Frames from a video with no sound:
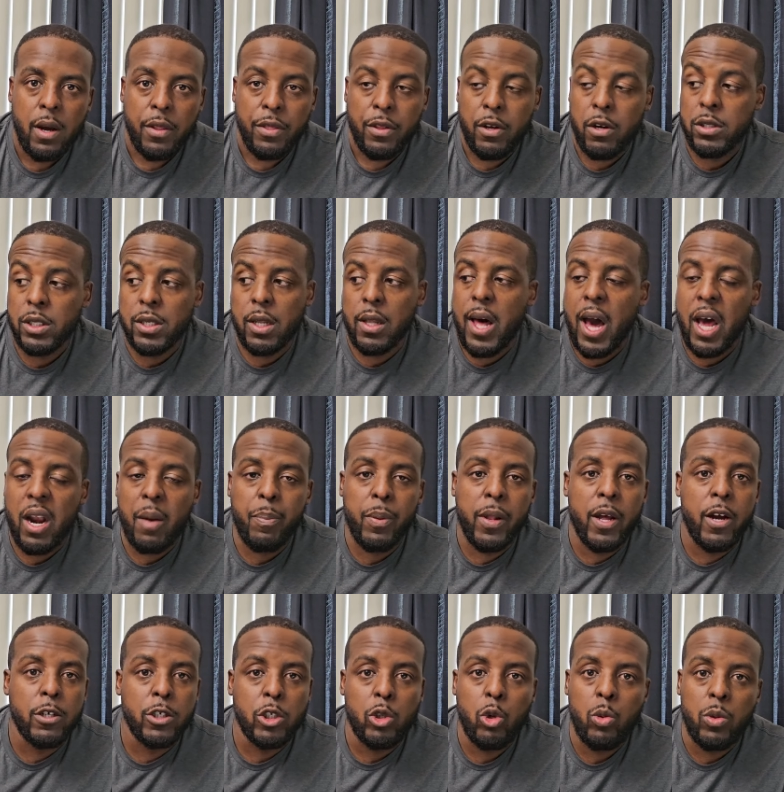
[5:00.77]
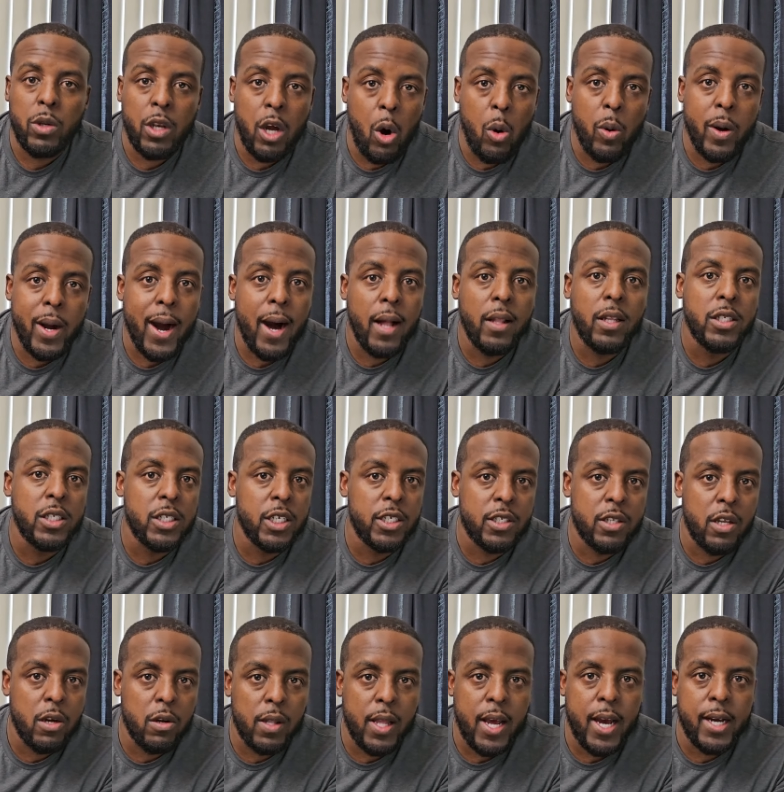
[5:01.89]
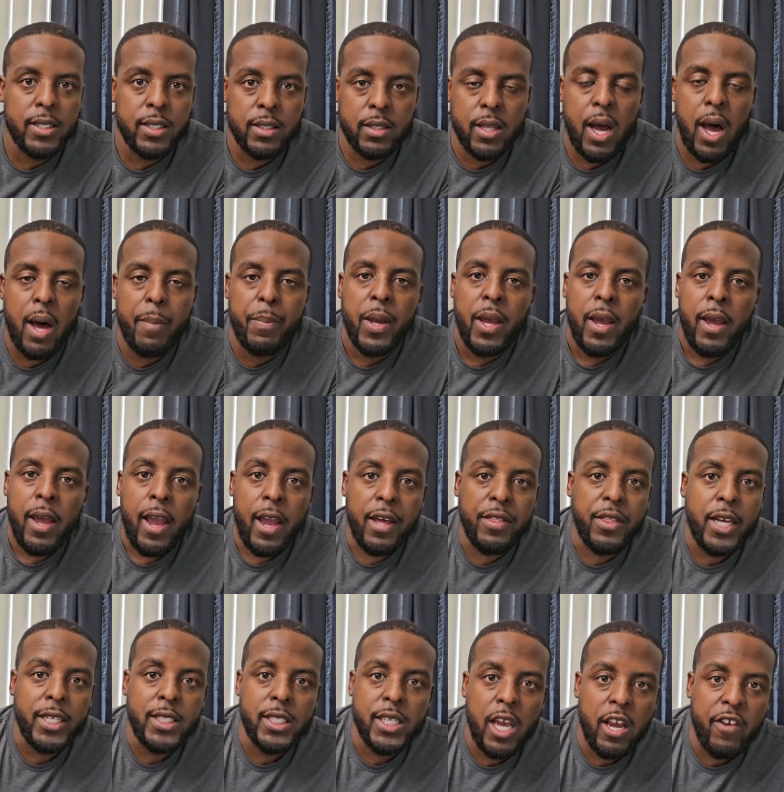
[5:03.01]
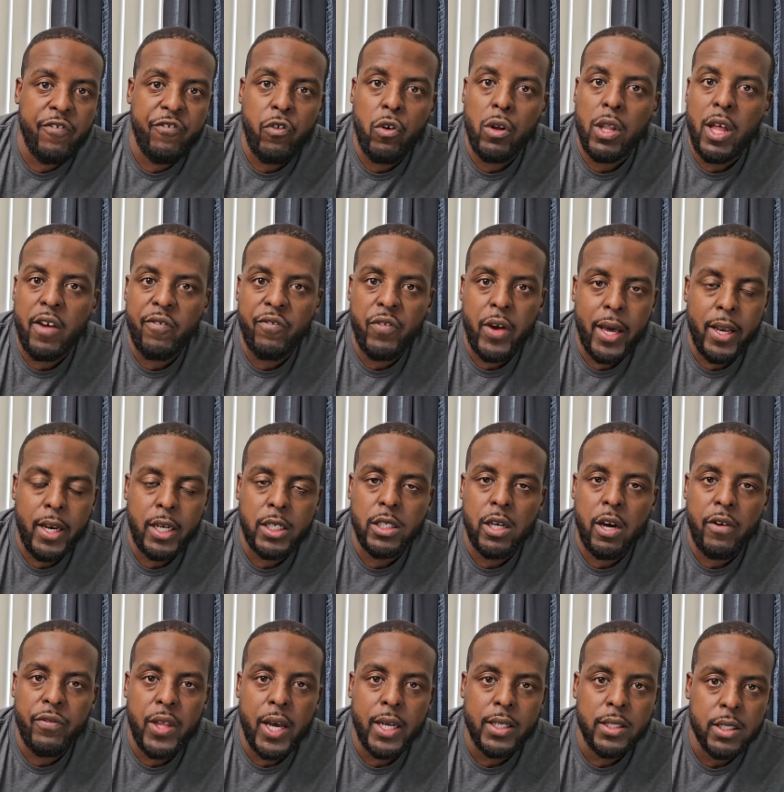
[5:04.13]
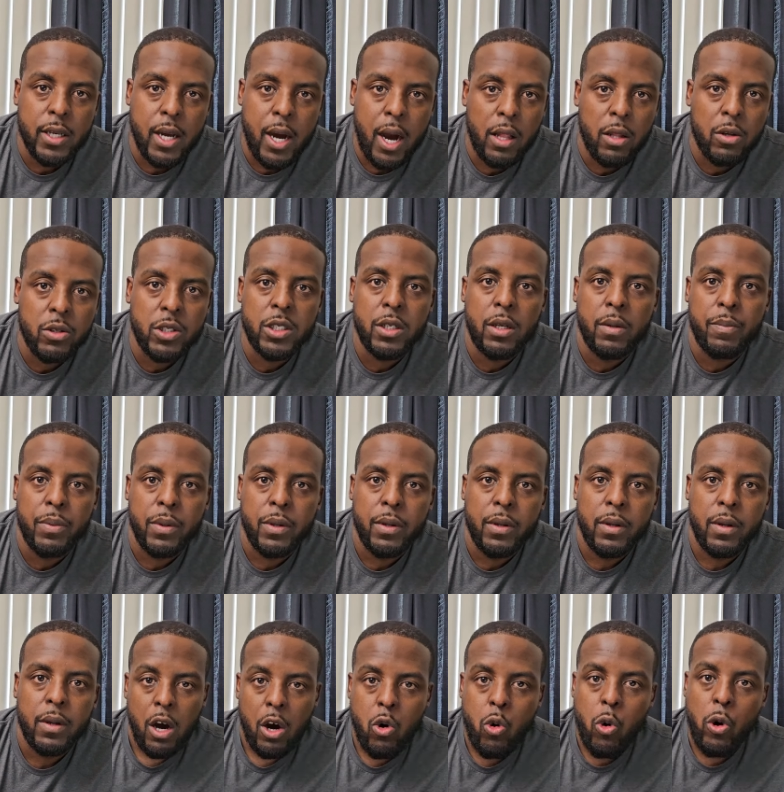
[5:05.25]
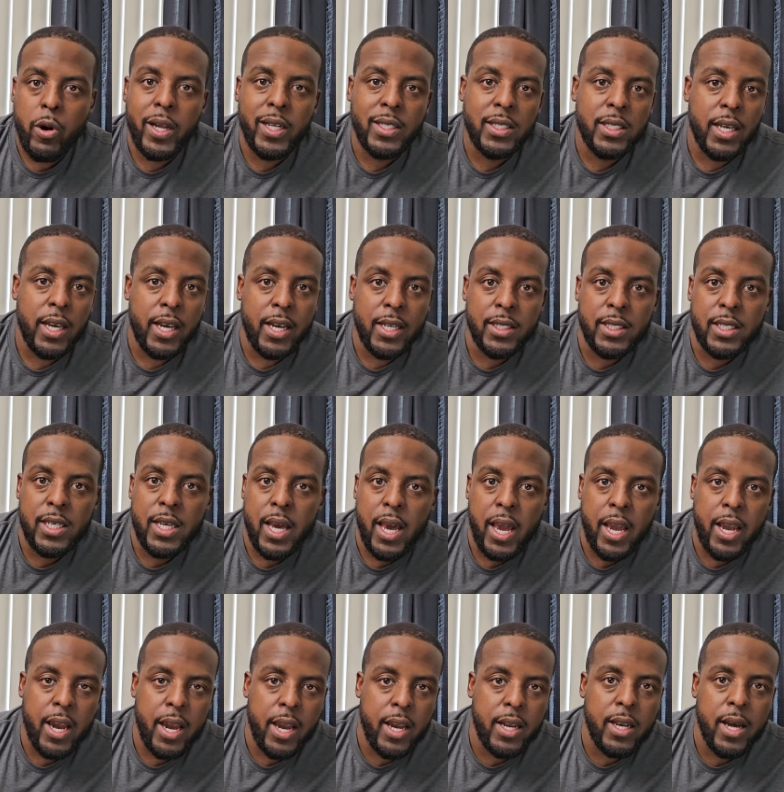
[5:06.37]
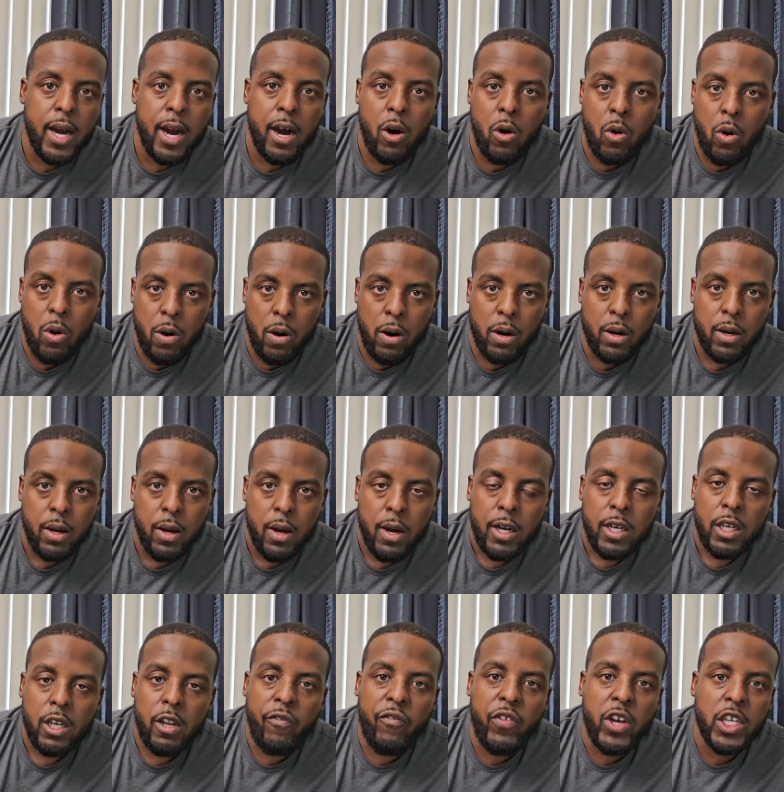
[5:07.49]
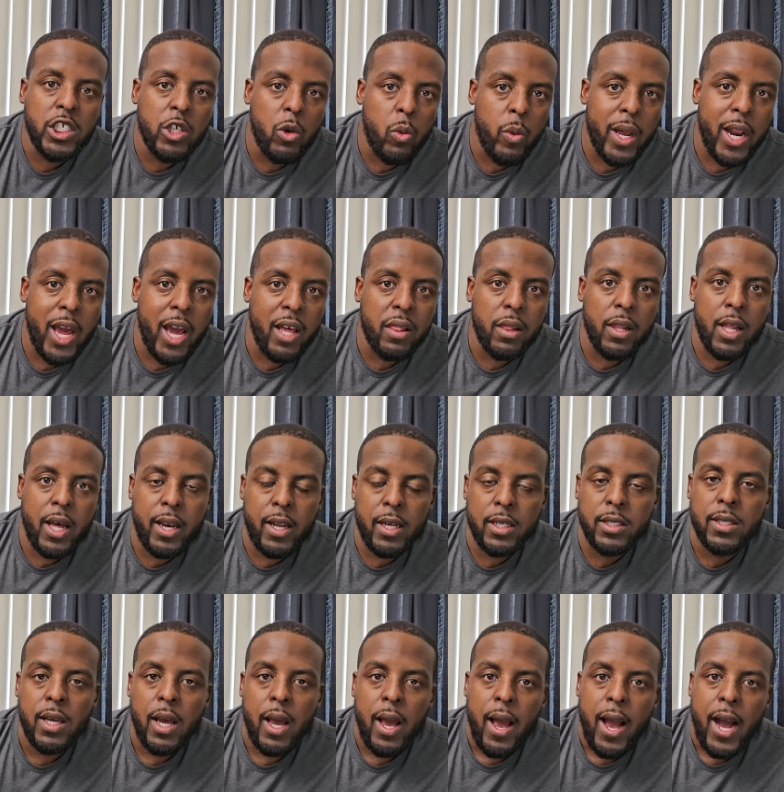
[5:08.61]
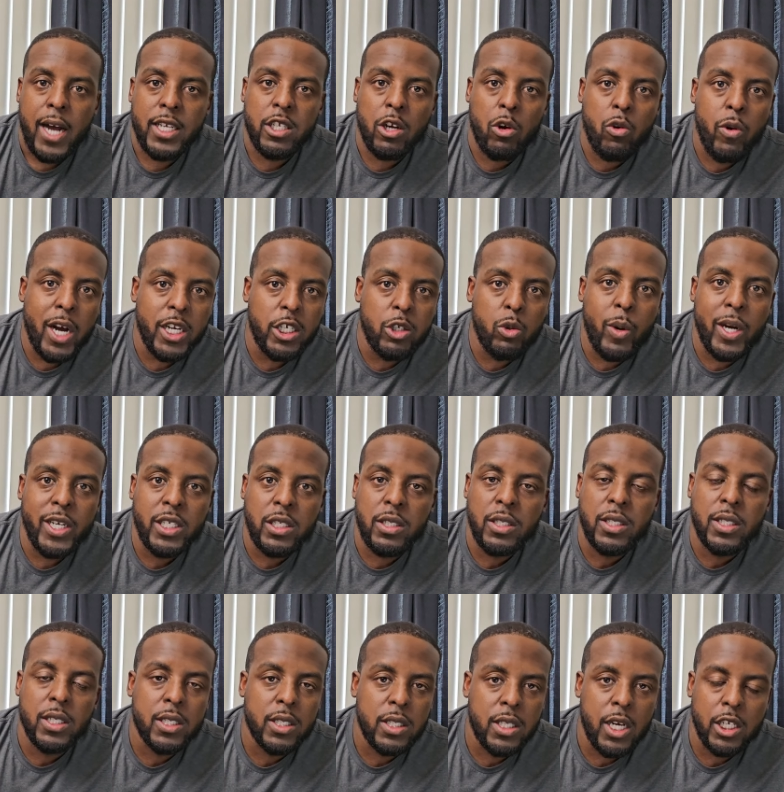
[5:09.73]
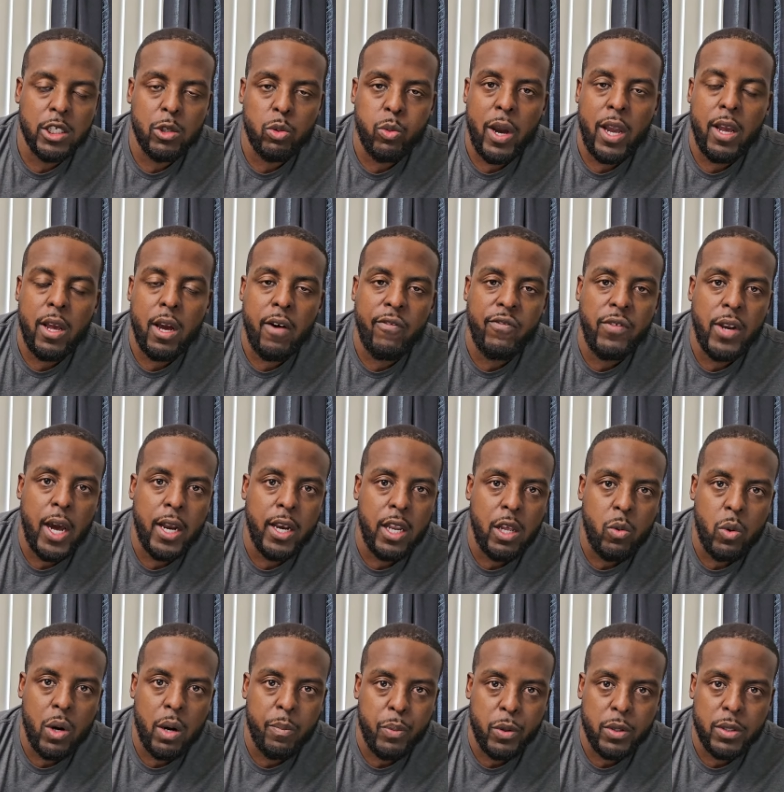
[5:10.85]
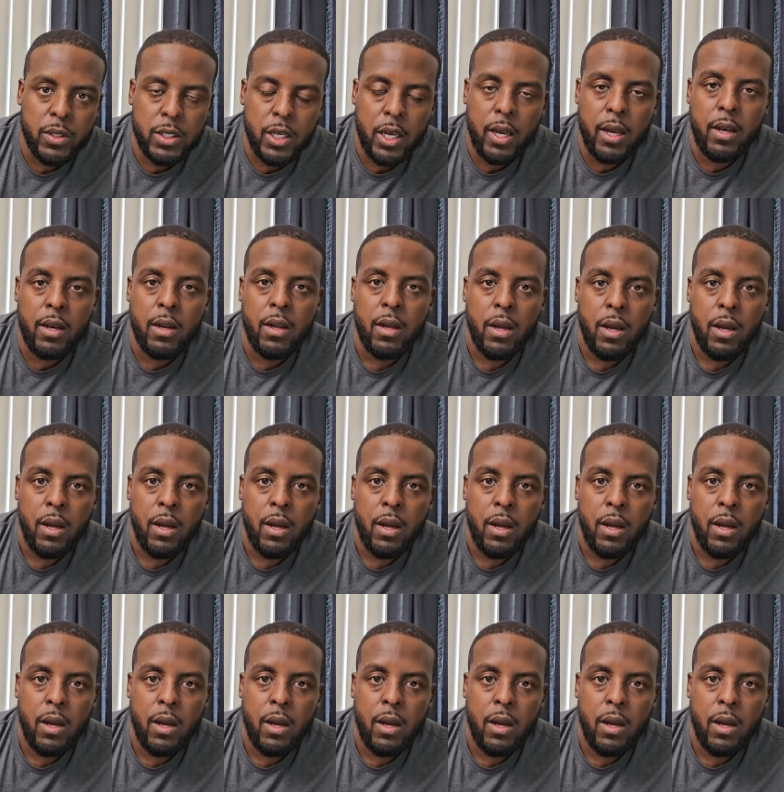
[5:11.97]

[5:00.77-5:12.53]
There's a lot of players who know college is their last stop and they take full advantage of that scholarship. According to NCAA.org, Division 1 athletics has a graduation success rate of 91%.